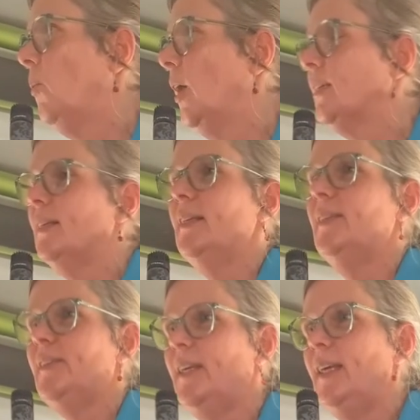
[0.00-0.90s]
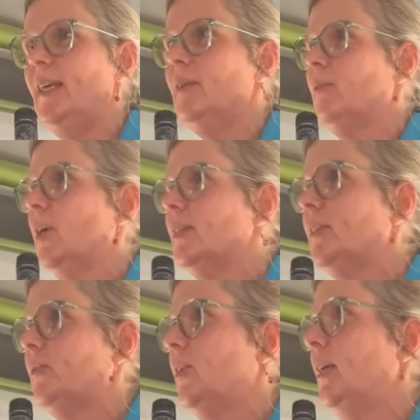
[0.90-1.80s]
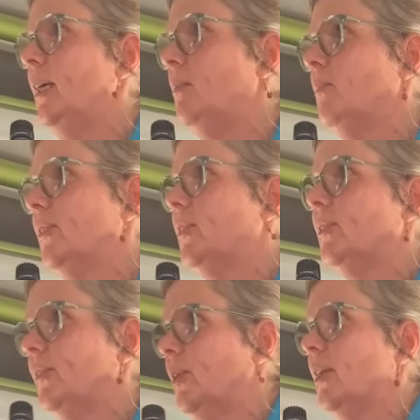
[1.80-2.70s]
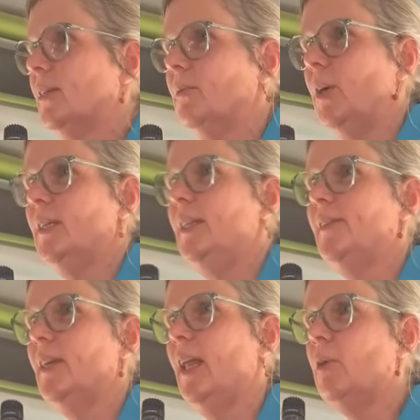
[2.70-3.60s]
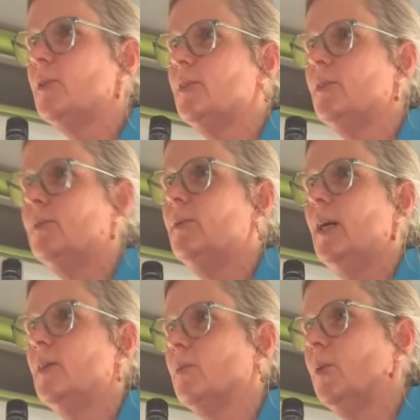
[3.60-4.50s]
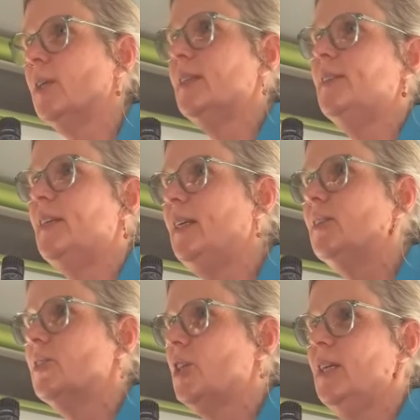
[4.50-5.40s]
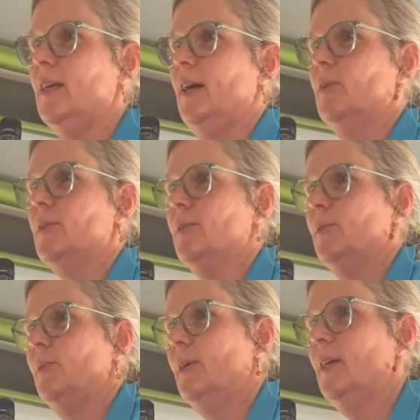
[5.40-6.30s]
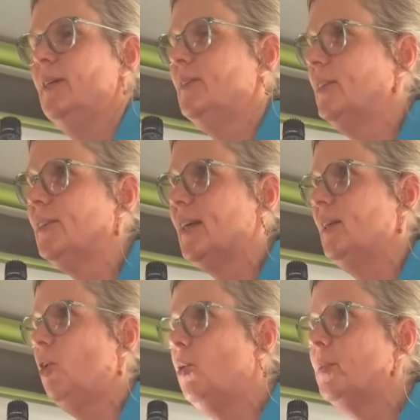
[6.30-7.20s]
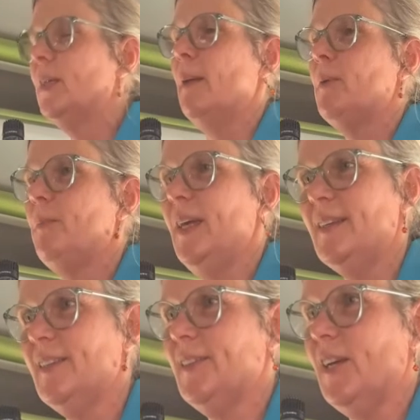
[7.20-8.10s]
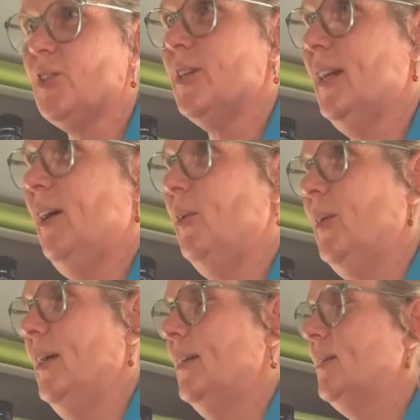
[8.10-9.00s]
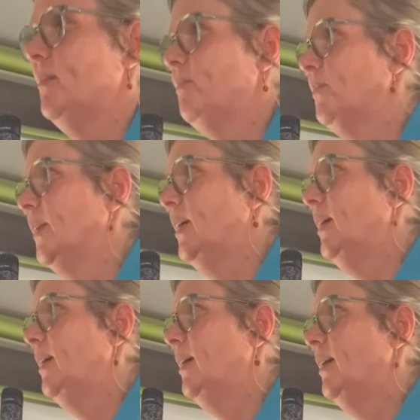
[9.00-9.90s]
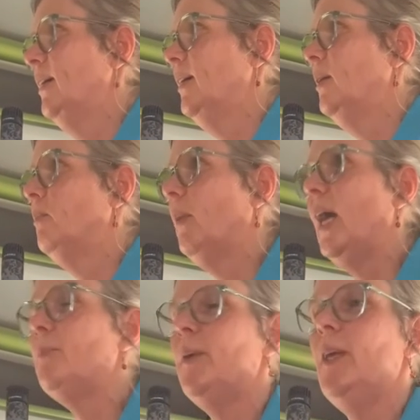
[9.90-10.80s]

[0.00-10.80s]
what is for him so certain what he's allowed to do, and what is she allowed to do? This can open up a big discussion now, and might